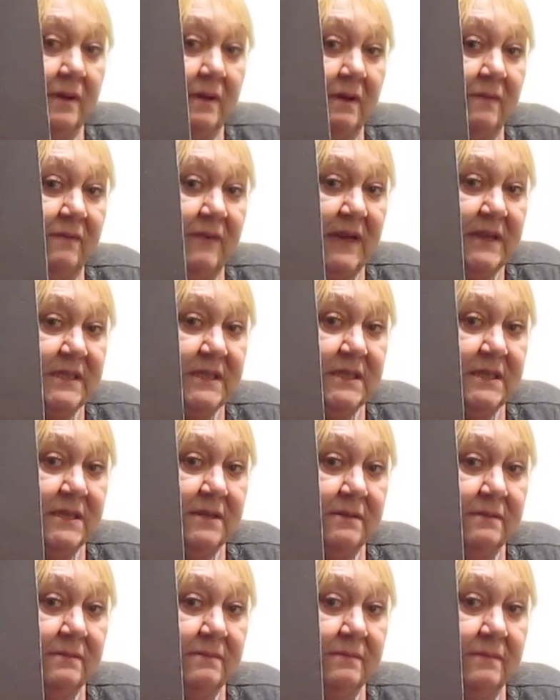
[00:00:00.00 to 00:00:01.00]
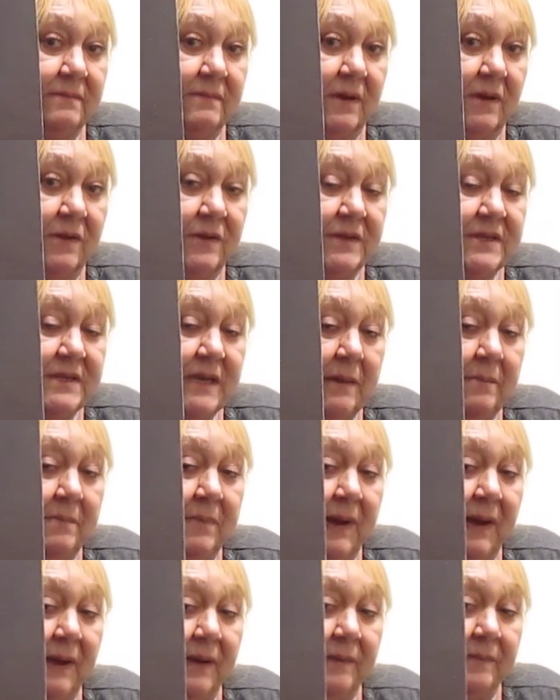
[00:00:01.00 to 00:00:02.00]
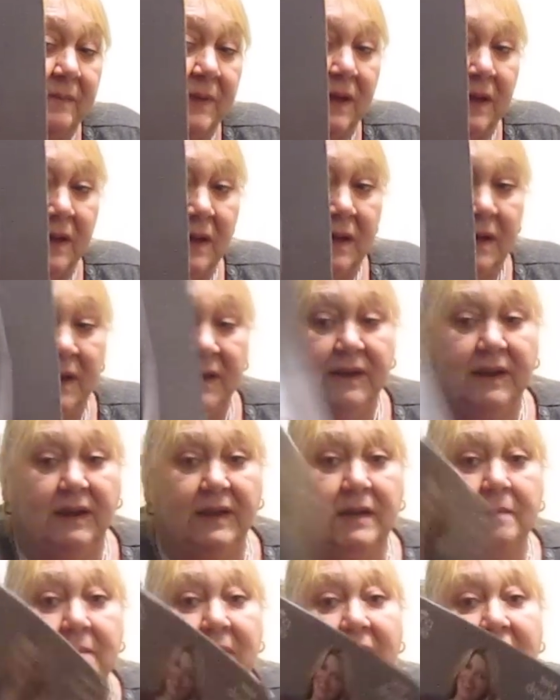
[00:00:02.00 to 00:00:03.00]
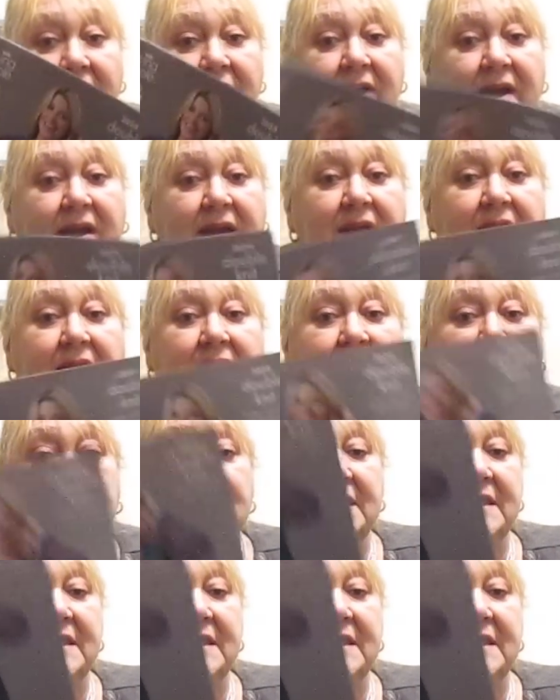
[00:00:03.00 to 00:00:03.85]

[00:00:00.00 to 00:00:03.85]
a vest on the same pattern. Now, you might recognise